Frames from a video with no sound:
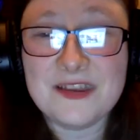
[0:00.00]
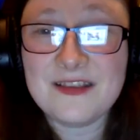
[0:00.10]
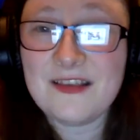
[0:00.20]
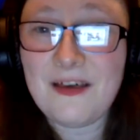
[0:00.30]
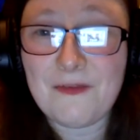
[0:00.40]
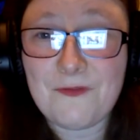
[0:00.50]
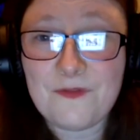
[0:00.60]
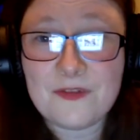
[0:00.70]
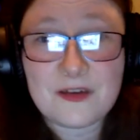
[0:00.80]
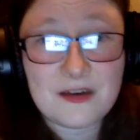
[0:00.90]
in itself.
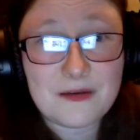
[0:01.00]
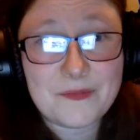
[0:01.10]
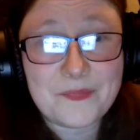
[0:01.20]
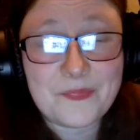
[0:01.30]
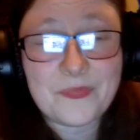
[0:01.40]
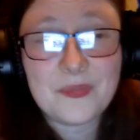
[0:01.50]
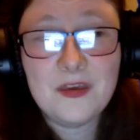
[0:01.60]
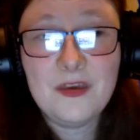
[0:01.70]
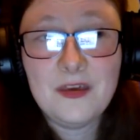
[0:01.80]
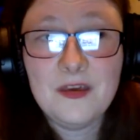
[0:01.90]
Um,
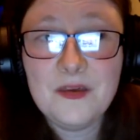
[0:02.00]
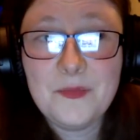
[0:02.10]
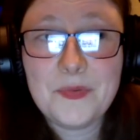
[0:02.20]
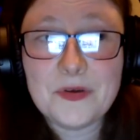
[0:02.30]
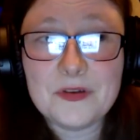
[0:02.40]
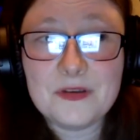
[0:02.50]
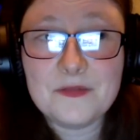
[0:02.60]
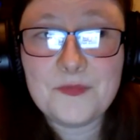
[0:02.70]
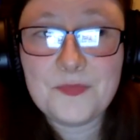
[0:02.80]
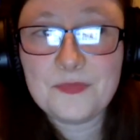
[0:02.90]
but
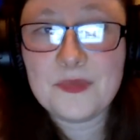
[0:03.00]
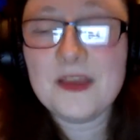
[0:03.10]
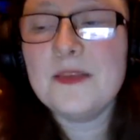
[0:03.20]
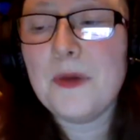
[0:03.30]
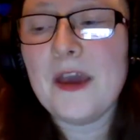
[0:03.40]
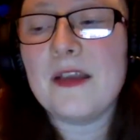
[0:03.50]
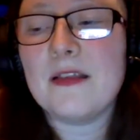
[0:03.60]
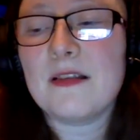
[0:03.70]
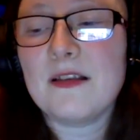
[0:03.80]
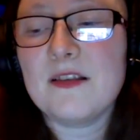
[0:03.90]
it
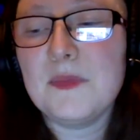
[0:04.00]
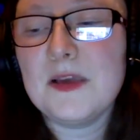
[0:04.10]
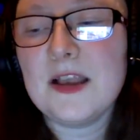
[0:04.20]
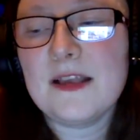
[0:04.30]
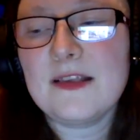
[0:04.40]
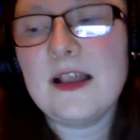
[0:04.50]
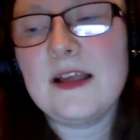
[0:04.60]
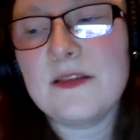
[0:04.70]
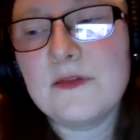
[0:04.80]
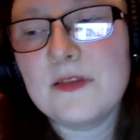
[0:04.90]
depends. Like something like
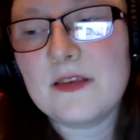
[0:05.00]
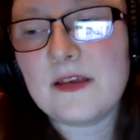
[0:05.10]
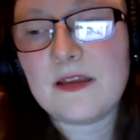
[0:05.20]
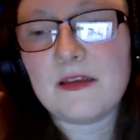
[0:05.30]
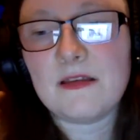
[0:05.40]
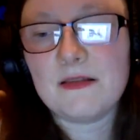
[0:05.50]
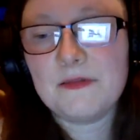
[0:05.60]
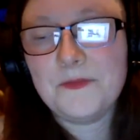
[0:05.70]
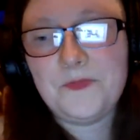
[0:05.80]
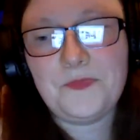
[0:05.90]
Selling Sunset
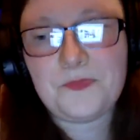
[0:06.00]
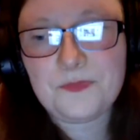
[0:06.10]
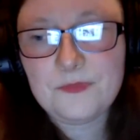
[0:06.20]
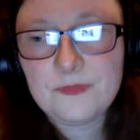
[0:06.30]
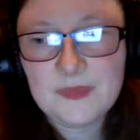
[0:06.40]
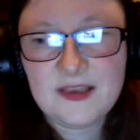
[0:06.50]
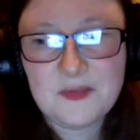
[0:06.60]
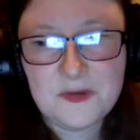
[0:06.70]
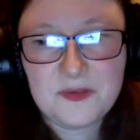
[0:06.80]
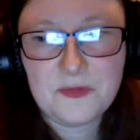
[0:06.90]
is I
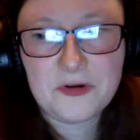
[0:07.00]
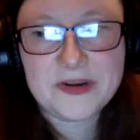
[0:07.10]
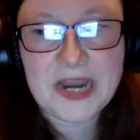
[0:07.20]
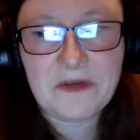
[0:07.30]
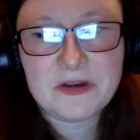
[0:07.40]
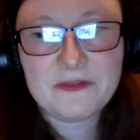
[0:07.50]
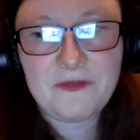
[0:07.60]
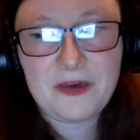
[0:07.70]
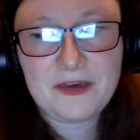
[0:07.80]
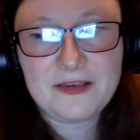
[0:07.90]
suppose, more
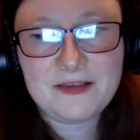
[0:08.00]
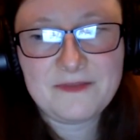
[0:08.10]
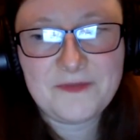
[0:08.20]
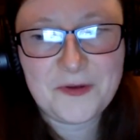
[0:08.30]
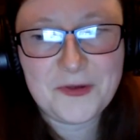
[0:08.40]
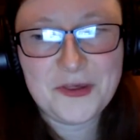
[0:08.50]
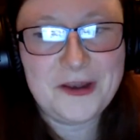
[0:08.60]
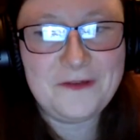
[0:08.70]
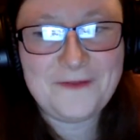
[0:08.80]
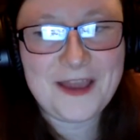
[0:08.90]
narrativized
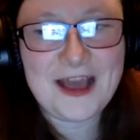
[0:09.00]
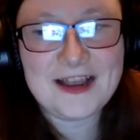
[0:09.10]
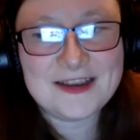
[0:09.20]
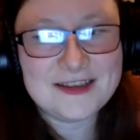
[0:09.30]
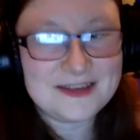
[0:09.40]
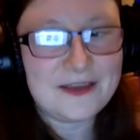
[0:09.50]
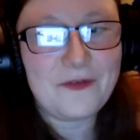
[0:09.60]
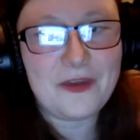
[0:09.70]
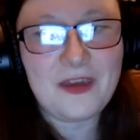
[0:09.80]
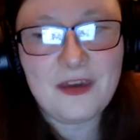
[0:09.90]
version of reality
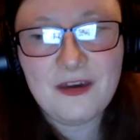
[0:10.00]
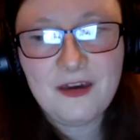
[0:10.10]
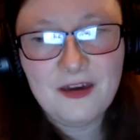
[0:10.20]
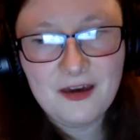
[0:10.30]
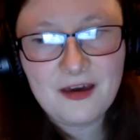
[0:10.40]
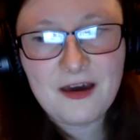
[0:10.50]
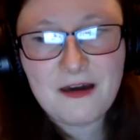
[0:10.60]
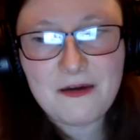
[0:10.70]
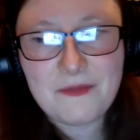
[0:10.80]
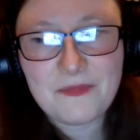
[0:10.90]
TV. Um,
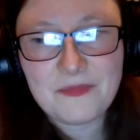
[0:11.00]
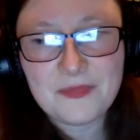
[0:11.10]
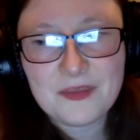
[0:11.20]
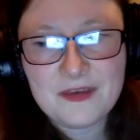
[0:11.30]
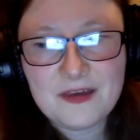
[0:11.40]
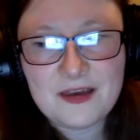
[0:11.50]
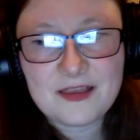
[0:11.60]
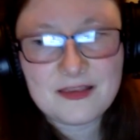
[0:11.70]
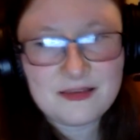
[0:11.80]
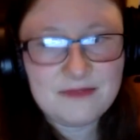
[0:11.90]
yeah.
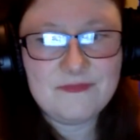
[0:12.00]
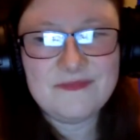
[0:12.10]
And